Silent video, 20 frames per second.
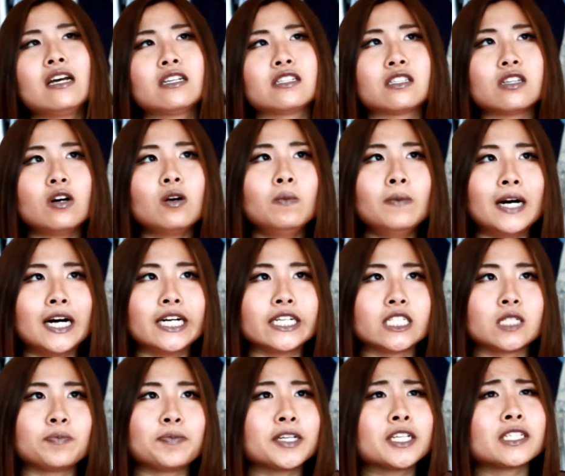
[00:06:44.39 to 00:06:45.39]
so
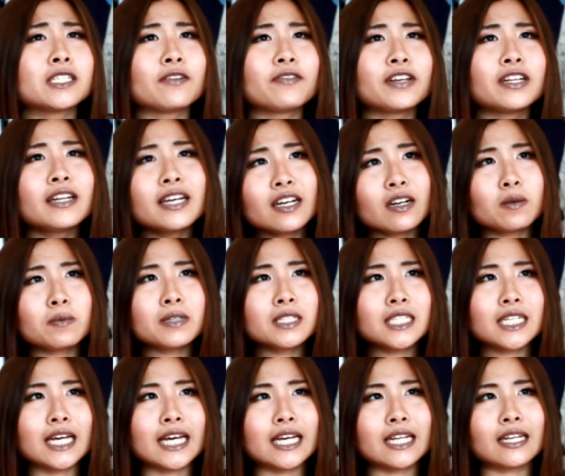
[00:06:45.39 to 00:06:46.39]
much because I feel like Urban
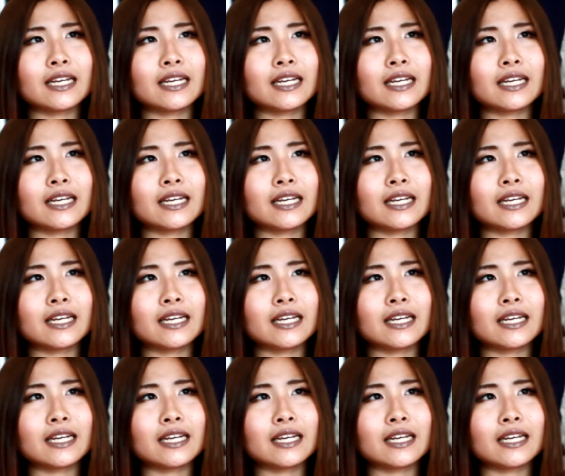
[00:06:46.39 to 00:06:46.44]
Decay,